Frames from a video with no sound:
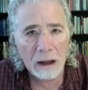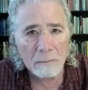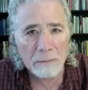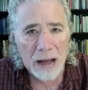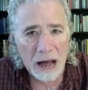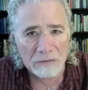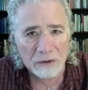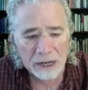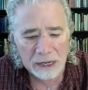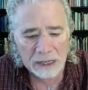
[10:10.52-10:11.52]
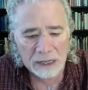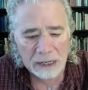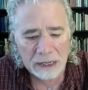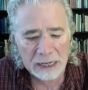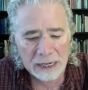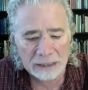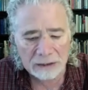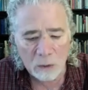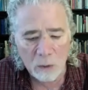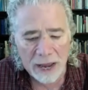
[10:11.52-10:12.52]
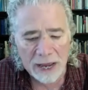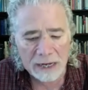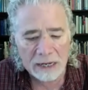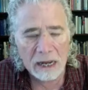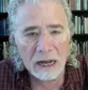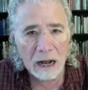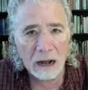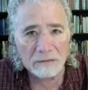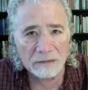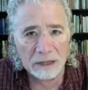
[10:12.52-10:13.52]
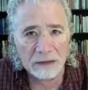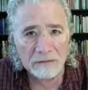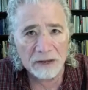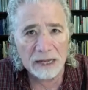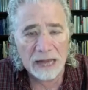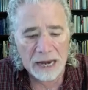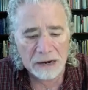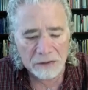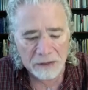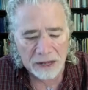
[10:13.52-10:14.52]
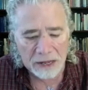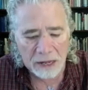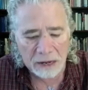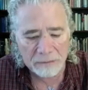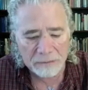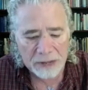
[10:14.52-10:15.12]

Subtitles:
Poverty is a way of living and thinking,